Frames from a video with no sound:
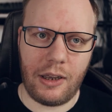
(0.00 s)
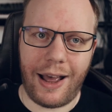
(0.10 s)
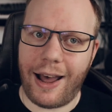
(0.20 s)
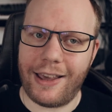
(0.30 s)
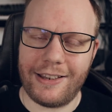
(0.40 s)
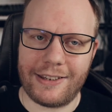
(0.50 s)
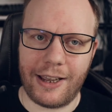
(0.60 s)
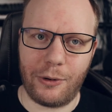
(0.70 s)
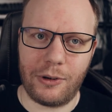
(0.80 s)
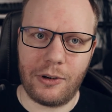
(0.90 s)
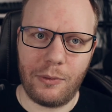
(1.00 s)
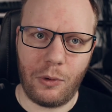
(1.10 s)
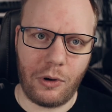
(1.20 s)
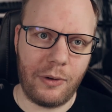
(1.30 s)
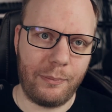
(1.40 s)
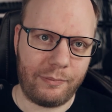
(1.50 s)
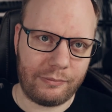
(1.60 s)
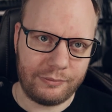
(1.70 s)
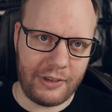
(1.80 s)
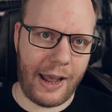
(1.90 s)
I sound, or
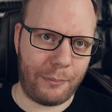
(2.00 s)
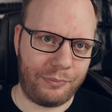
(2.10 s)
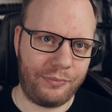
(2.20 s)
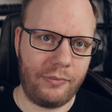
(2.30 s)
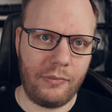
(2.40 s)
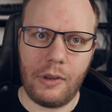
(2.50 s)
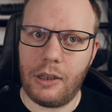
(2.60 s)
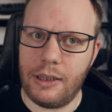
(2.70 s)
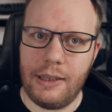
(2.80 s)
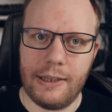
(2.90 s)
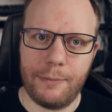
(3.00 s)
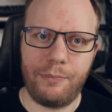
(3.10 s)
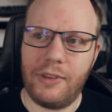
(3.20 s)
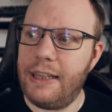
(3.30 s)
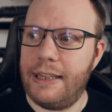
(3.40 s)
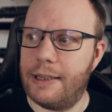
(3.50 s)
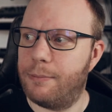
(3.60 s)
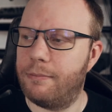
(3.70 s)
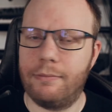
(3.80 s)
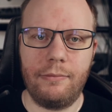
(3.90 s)
yeah, E.
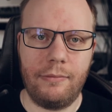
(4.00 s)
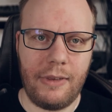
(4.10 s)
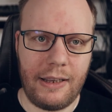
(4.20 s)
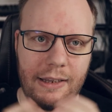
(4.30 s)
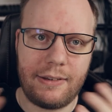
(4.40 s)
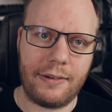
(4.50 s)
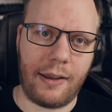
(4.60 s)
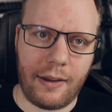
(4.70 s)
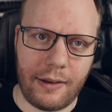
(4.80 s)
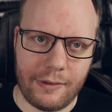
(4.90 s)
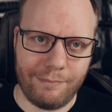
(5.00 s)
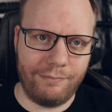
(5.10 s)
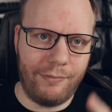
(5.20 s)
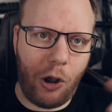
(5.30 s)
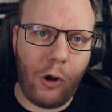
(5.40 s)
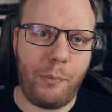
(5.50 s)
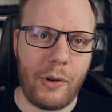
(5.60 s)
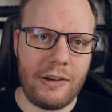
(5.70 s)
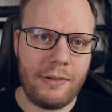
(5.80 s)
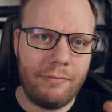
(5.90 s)
It's an
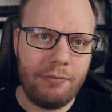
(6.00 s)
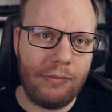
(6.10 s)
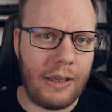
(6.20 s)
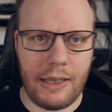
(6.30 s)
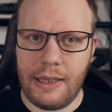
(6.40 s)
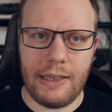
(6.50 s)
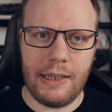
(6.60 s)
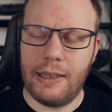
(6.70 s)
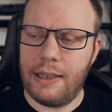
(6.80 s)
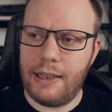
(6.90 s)
open E.